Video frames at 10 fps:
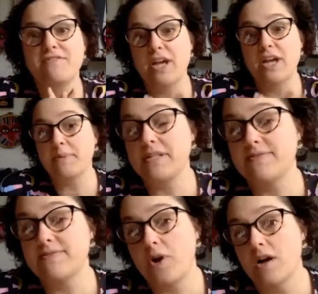Japanese
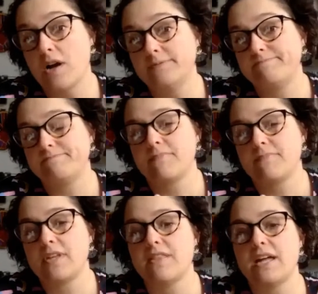folk art.
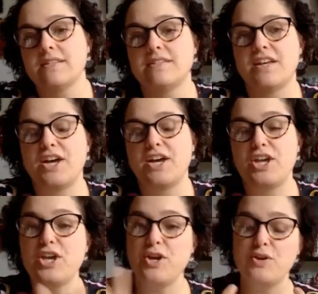Oh. That's a
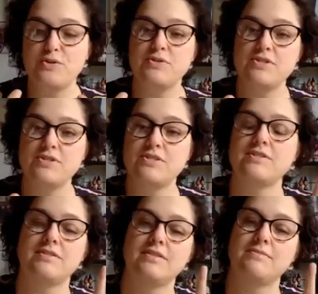huge
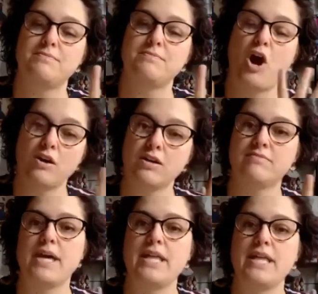part of
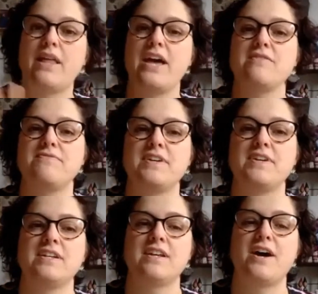my life, and
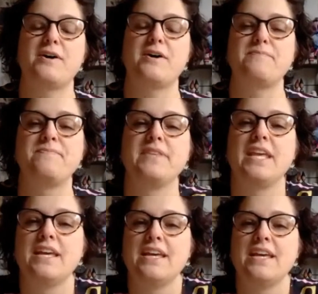um,
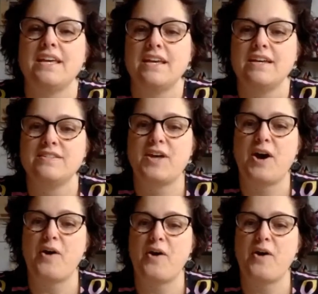so I